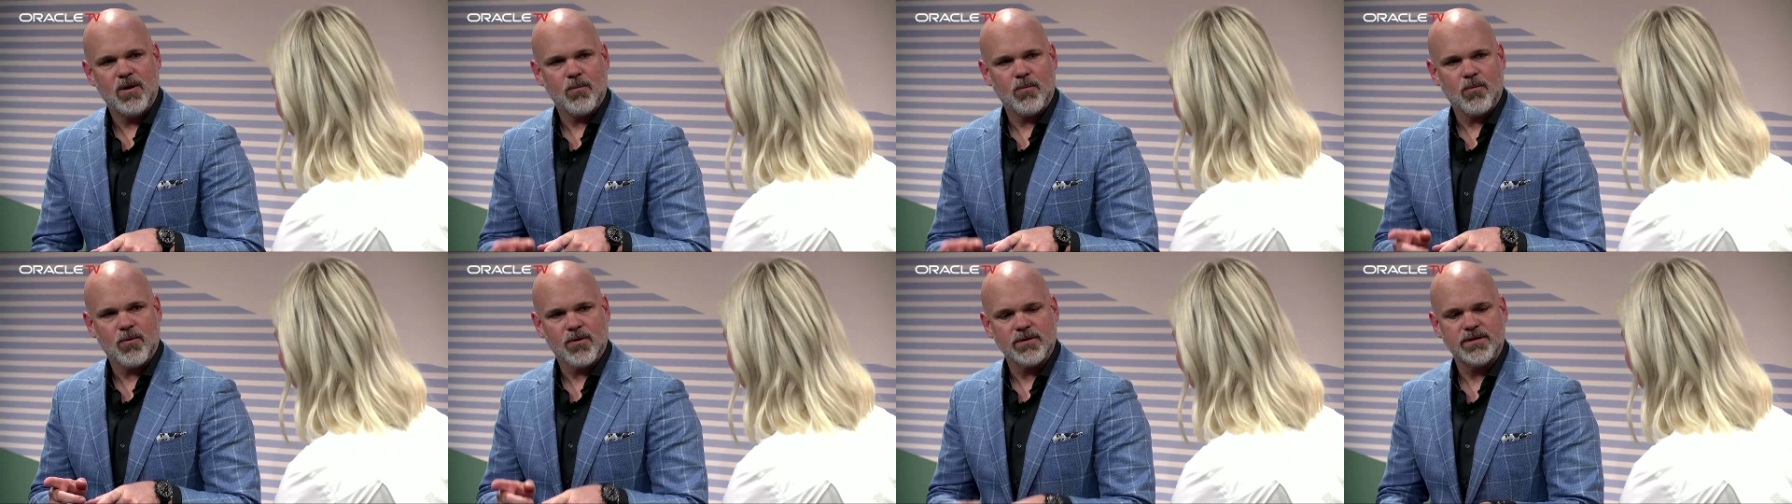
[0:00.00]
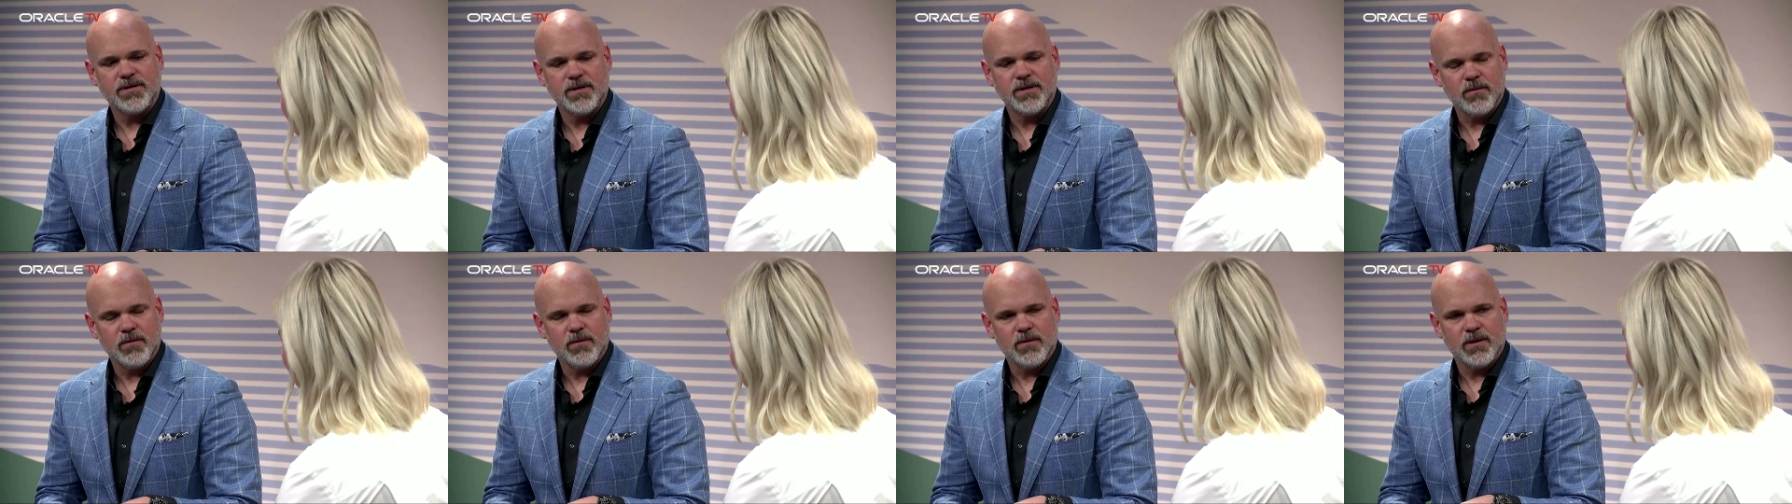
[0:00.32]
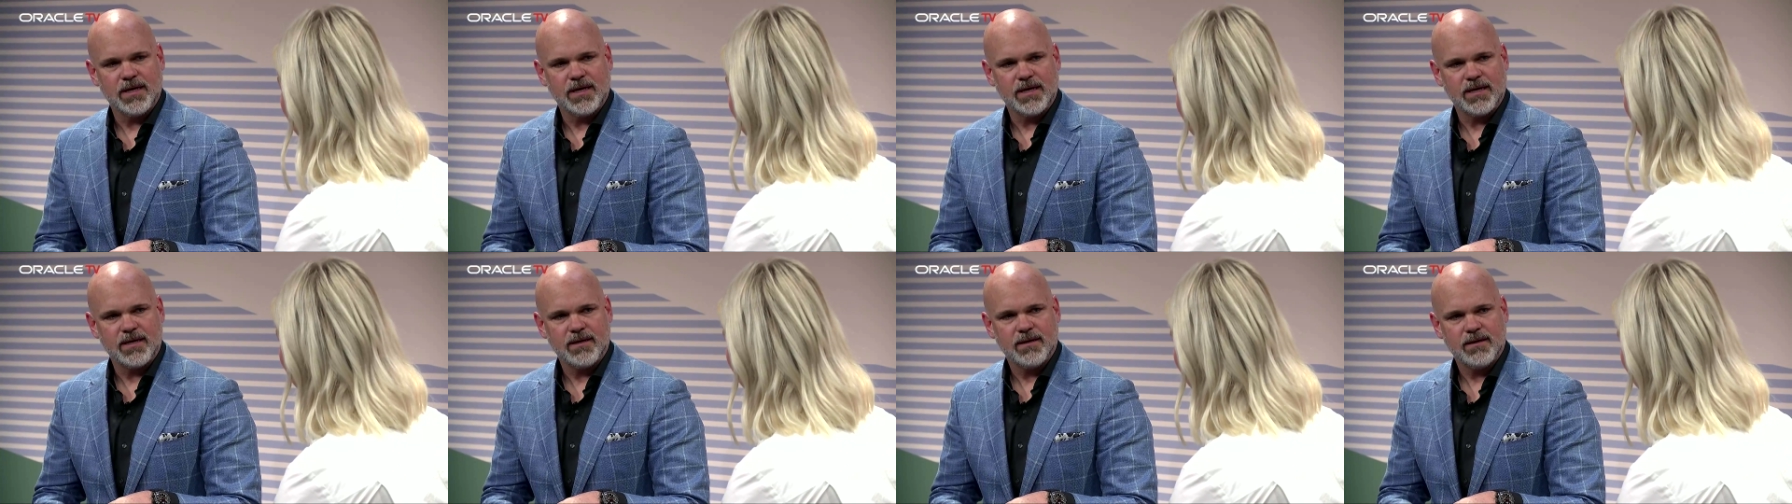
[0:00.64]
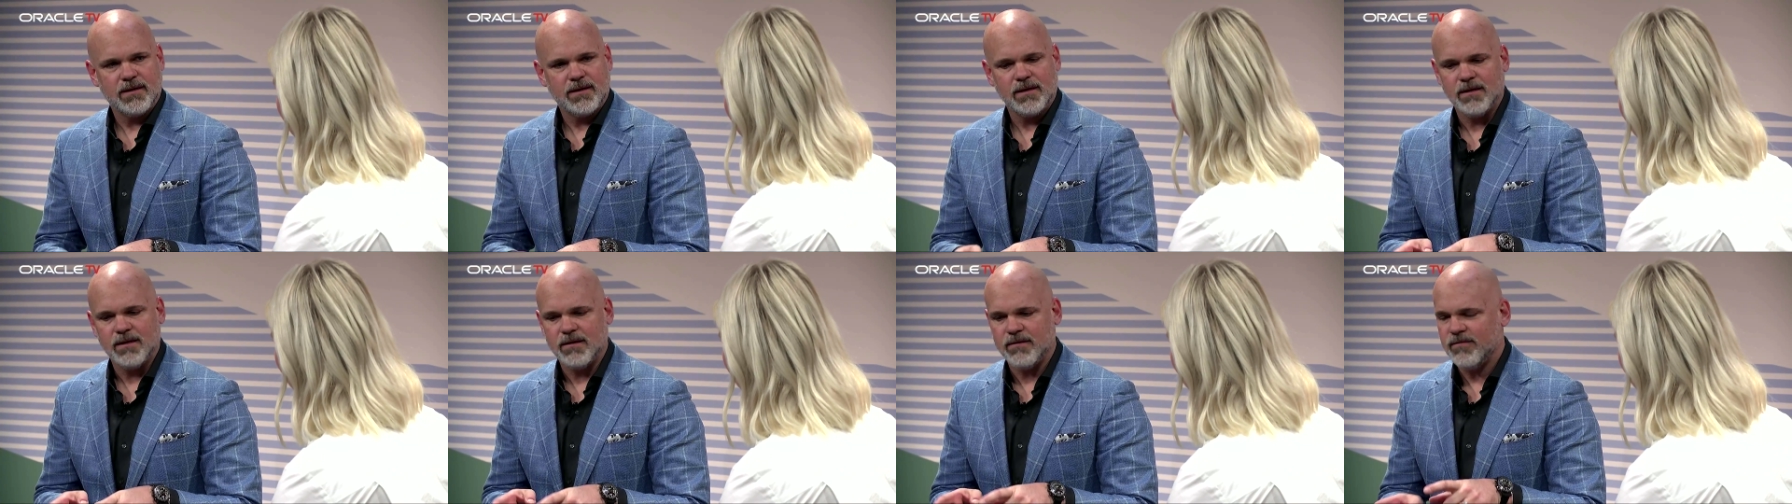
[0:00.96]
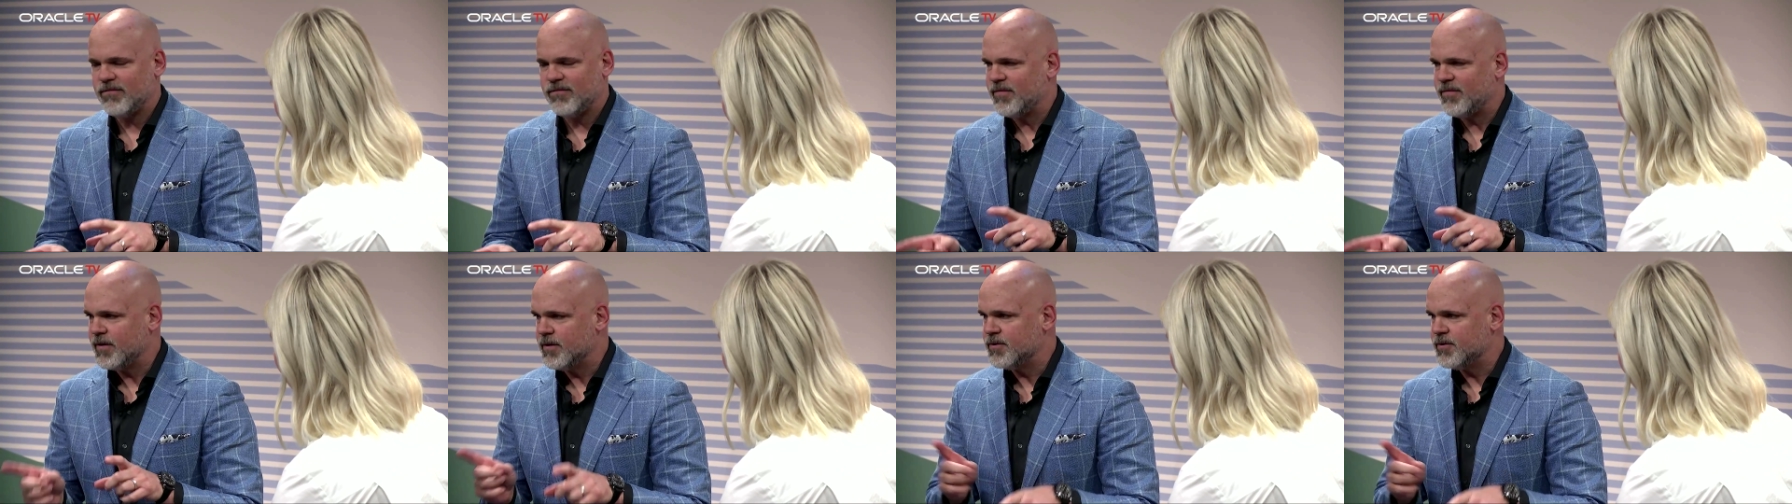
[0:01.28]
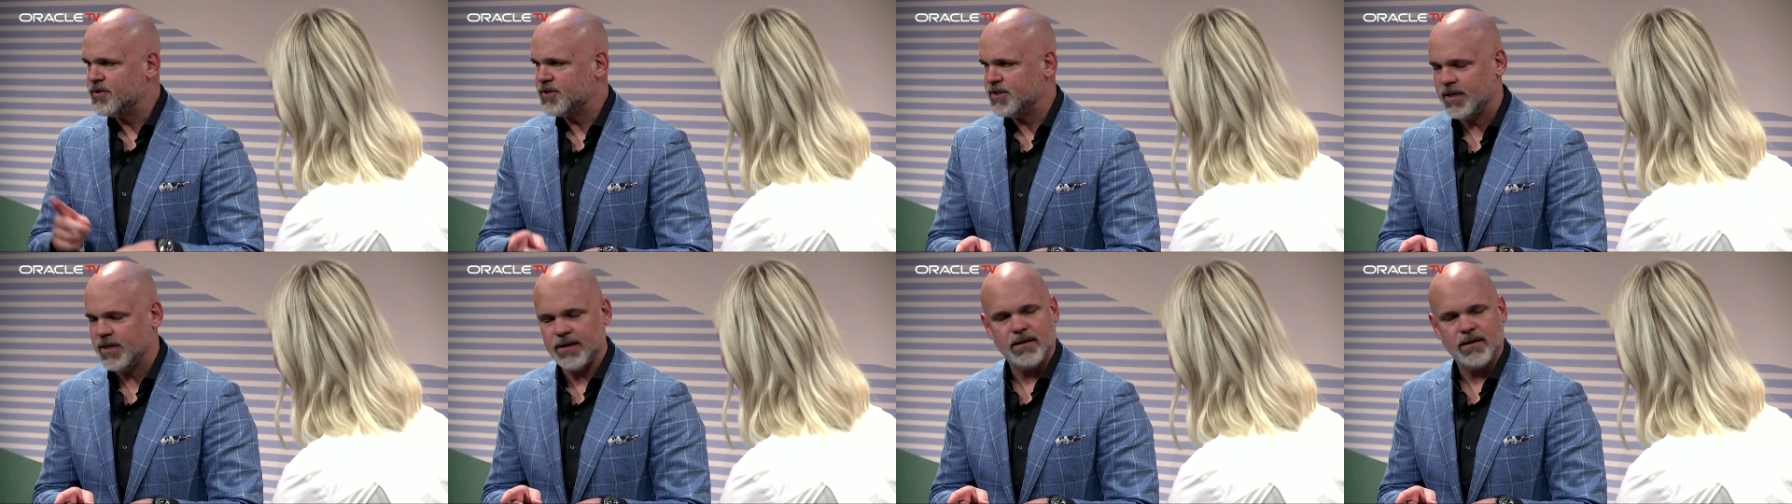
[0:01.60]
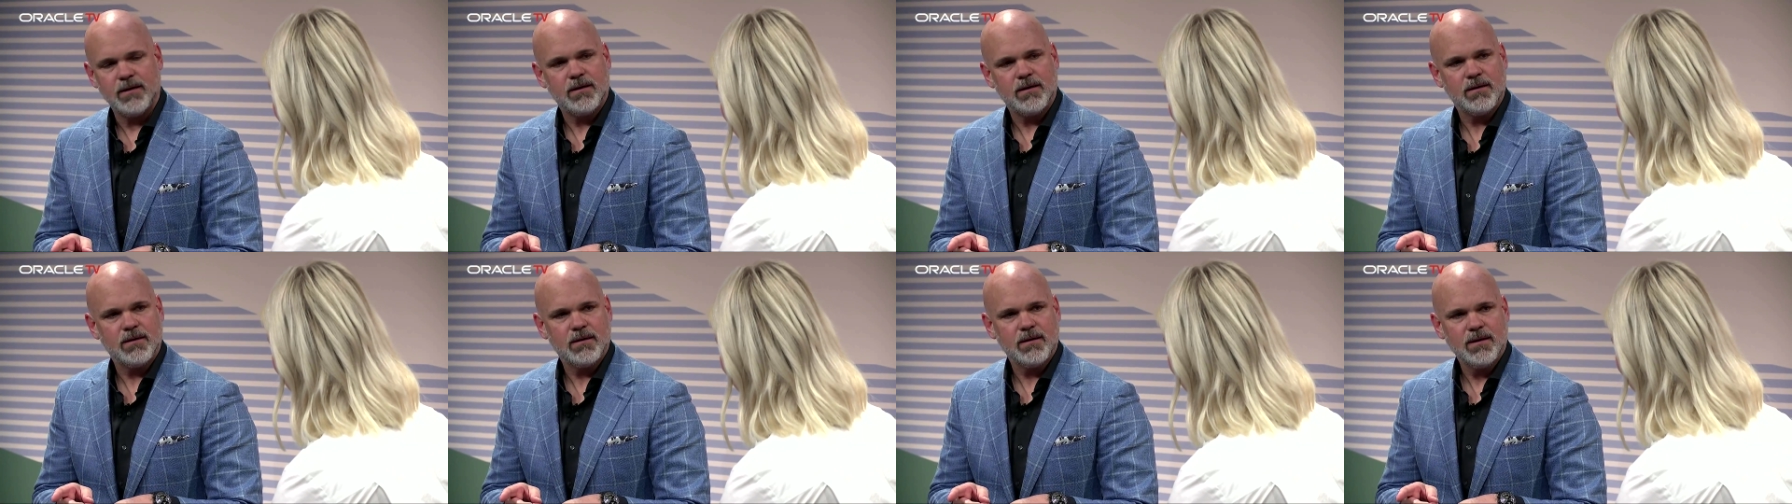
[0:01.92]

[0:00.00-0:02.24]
we're doing in Fusion